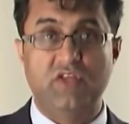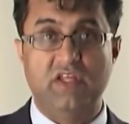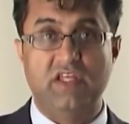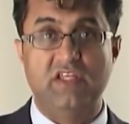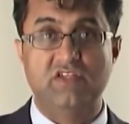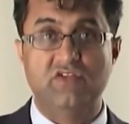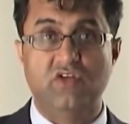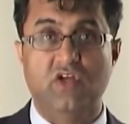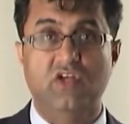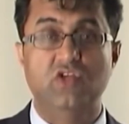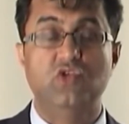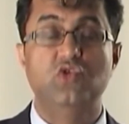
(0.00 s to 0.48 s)

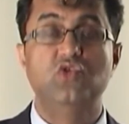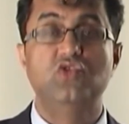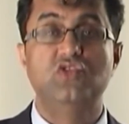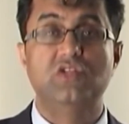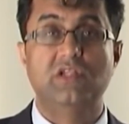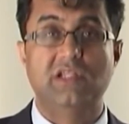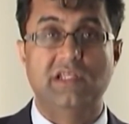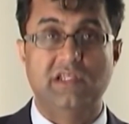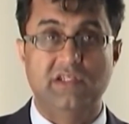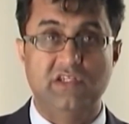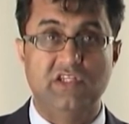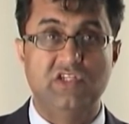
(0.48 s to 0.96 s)
these I
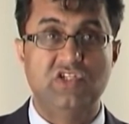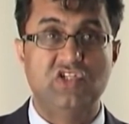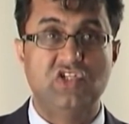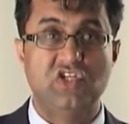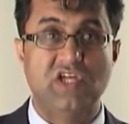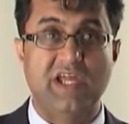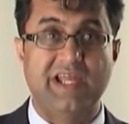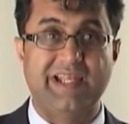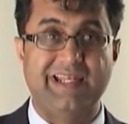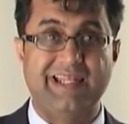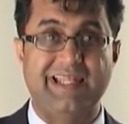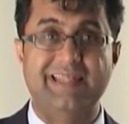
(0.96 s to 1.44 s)
usually
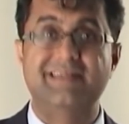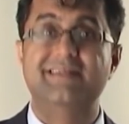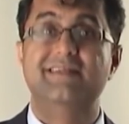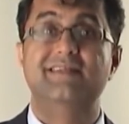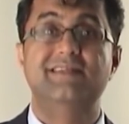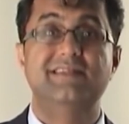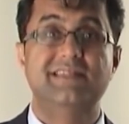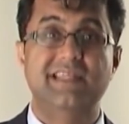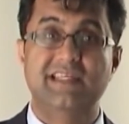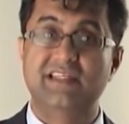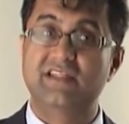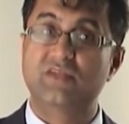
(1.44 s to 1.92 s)
initiate at the
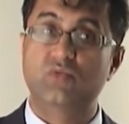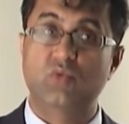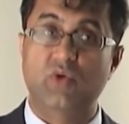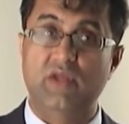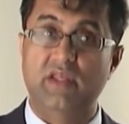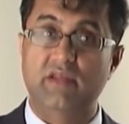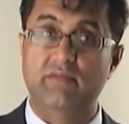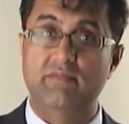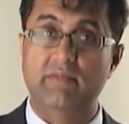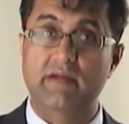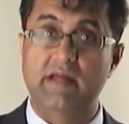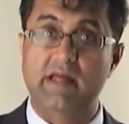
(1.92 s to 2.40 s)

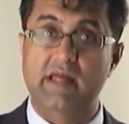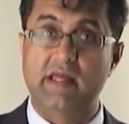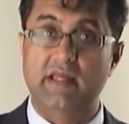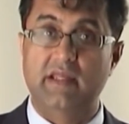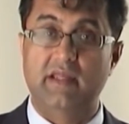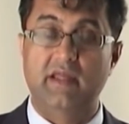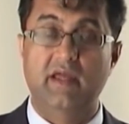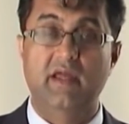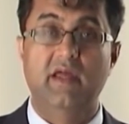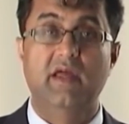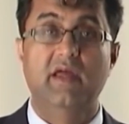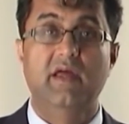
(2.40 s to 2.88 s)
6-week
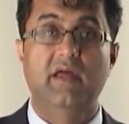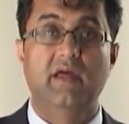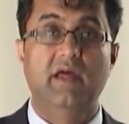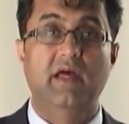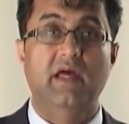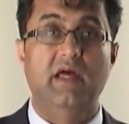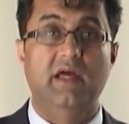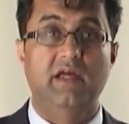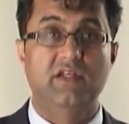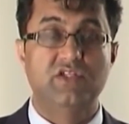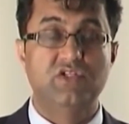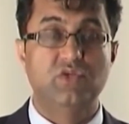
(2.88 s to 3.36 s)
mark
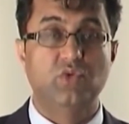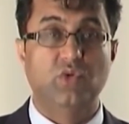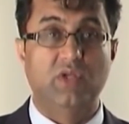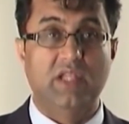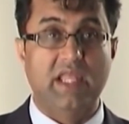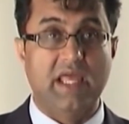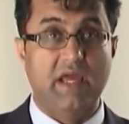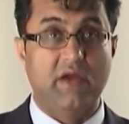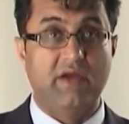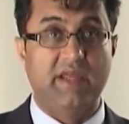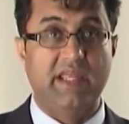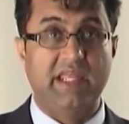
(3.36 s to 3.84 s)
to
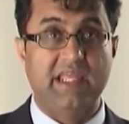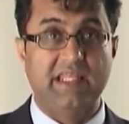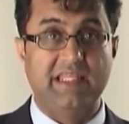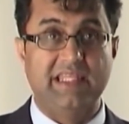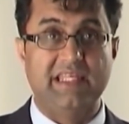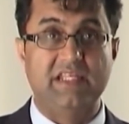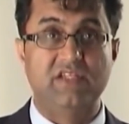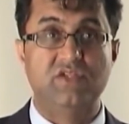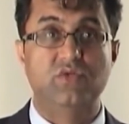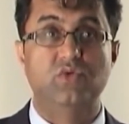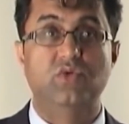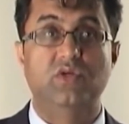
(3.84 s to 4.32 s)
allow
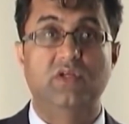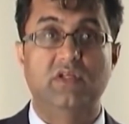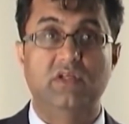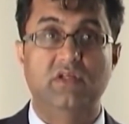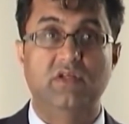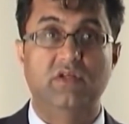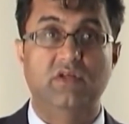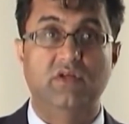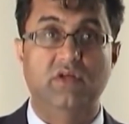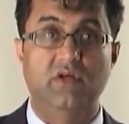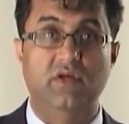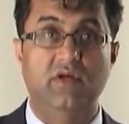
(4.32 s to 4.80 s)
healing to
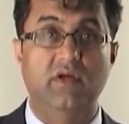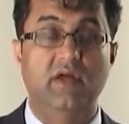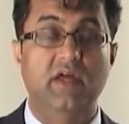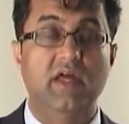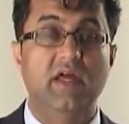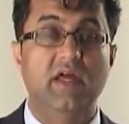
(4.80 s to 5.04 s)
occur.